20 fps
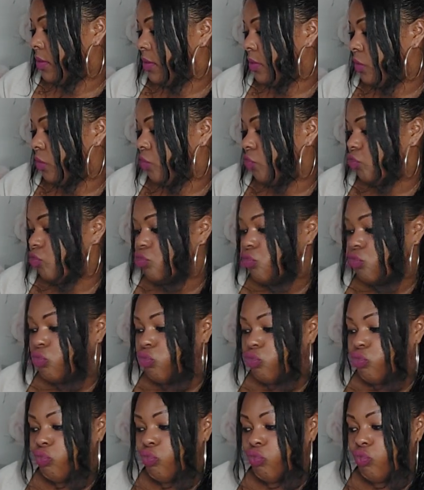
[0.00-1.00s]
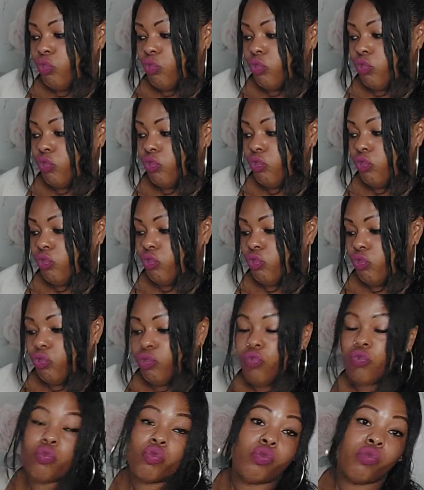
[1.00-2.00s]

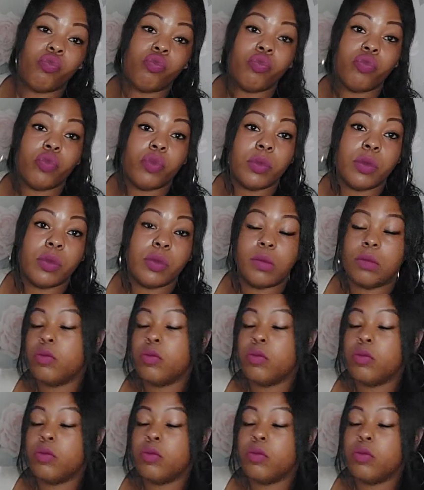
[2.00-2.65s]
(silence)